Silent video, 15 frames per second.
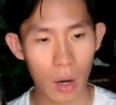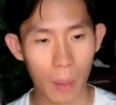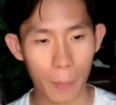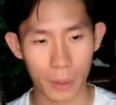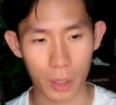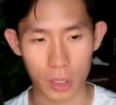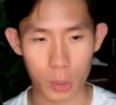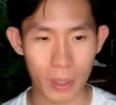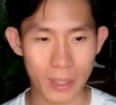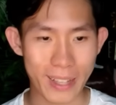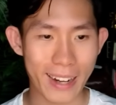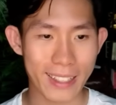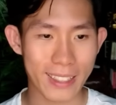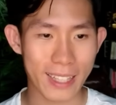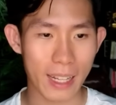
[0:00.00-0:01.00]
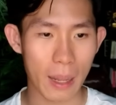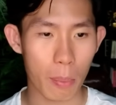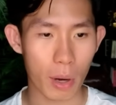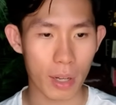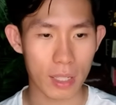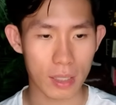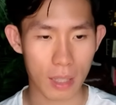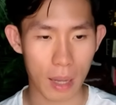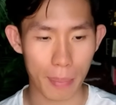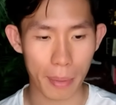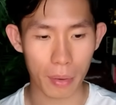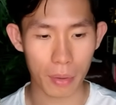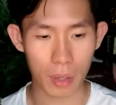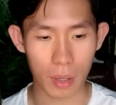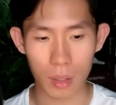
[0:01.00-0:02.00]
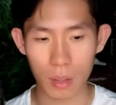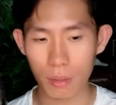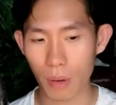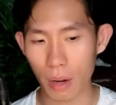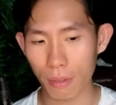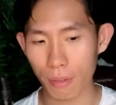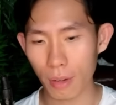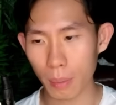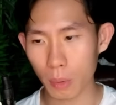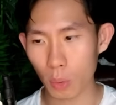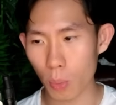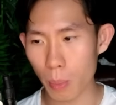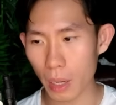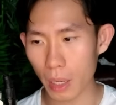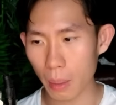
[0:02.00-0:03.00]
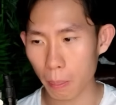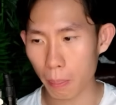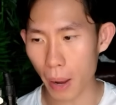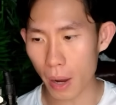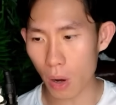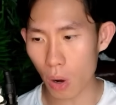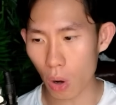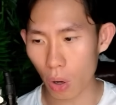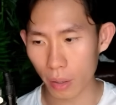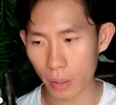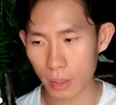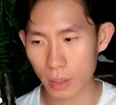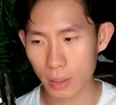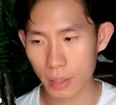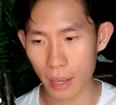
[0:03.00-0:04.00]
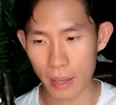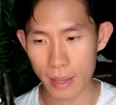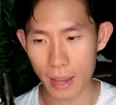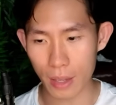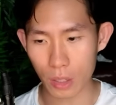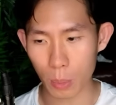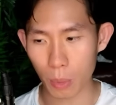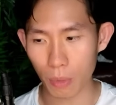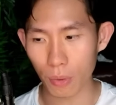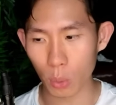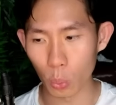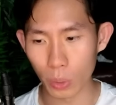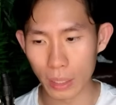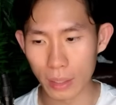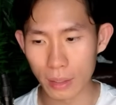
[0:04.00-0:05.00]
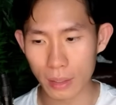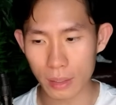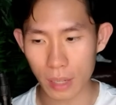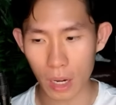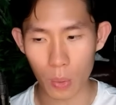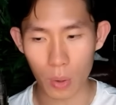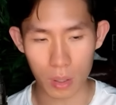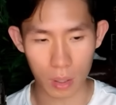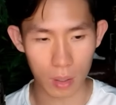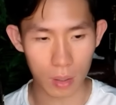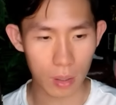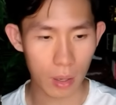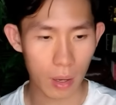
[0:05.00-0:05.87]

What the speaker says: Because you must understand that price has come down here, right? Fill up the remaining buy orders that yet to be filled within this area here.